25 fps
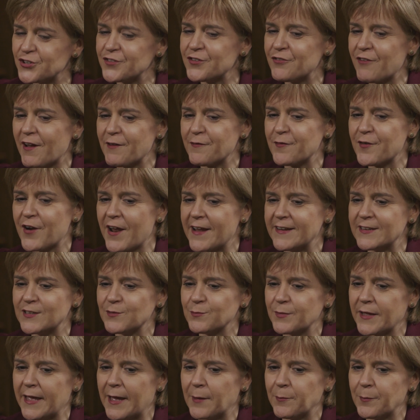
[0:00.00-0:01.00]
during the
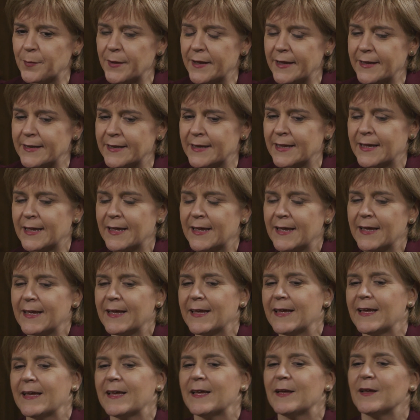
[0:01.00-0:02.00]
referendum campaign,
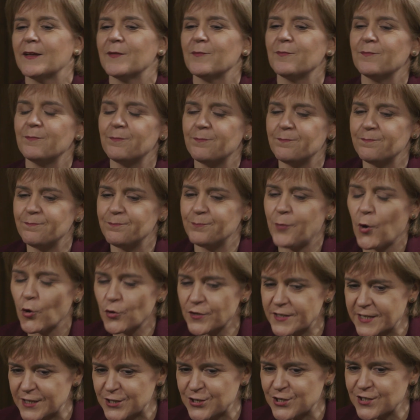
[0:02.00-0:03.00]

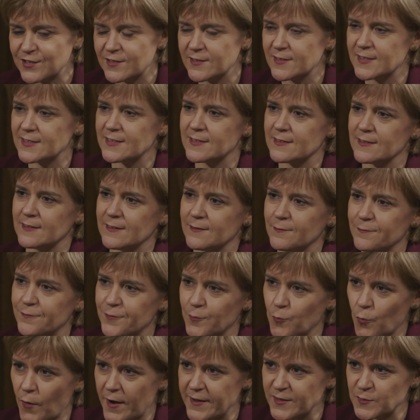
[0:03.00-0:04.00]
politicians
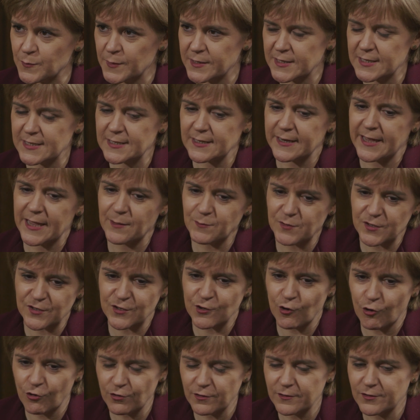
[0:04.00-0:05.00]
from Westminster came to
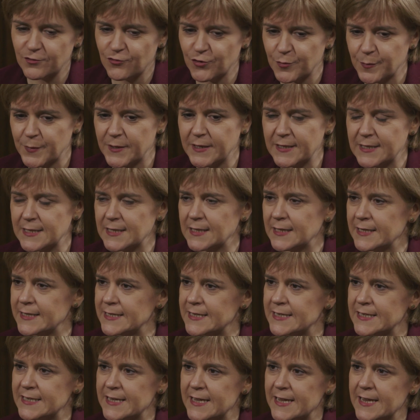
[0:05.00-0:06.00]
Scotland repeatedly
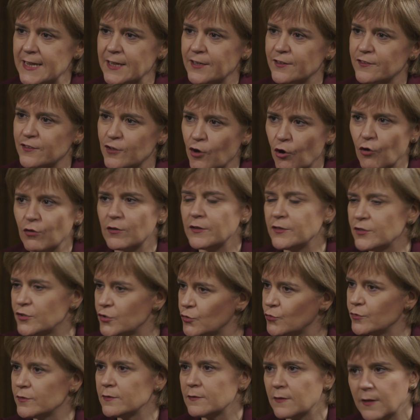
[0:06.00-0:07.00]
to say, Scotland,
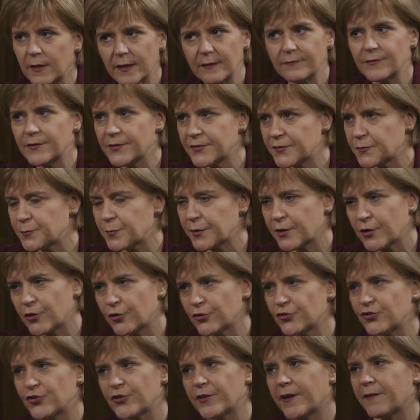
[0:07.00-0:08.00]
don't leave us
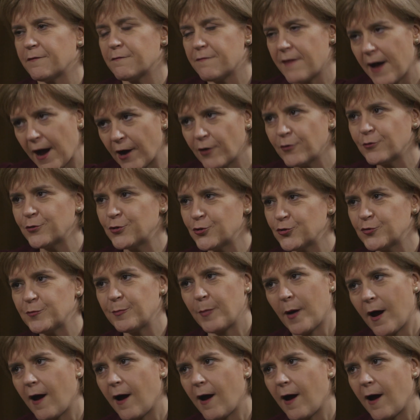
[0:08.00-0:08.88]
because you're a valued